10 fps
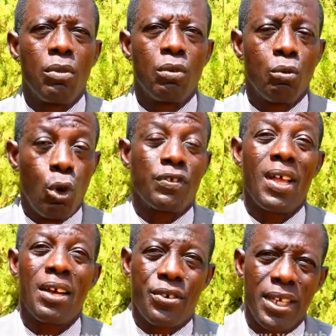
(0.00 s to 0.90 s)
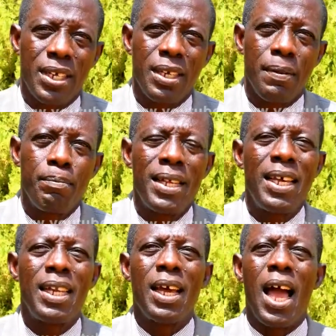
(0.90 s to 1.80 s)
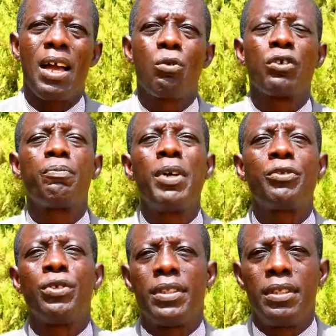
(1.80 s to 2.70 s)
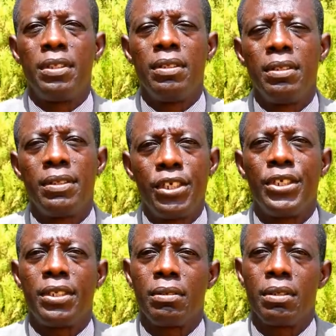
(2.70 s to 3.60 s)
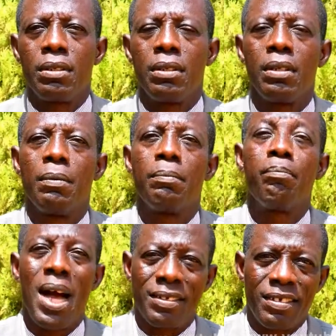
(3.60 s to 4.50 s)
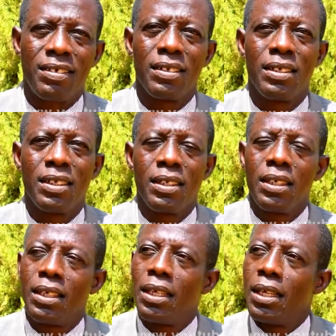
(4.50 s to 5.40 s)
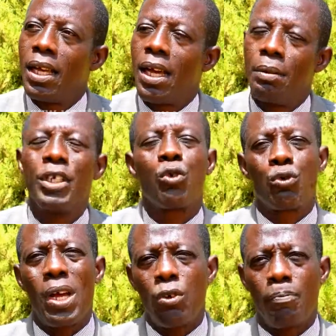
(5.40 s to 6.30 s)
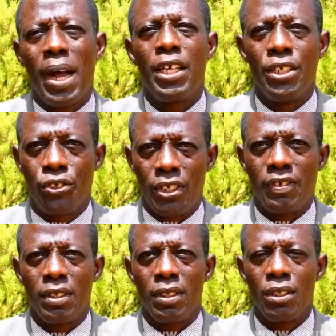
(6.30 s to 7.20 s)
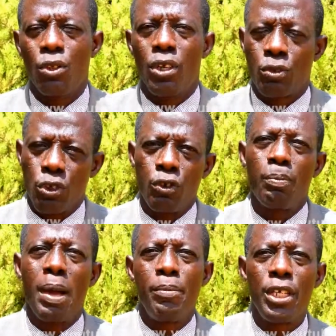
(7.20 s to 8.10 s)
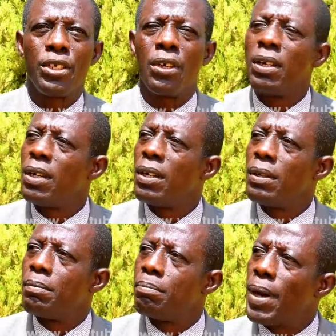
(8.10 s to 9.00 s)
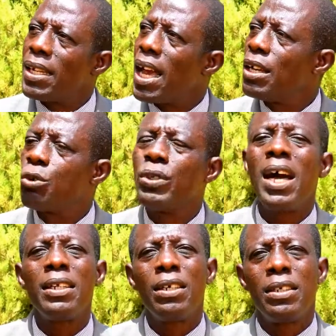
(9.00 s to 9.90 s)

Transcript: was Agric, but then I was made to teach maths. It was one of my interests, though it was not my major. But I could handle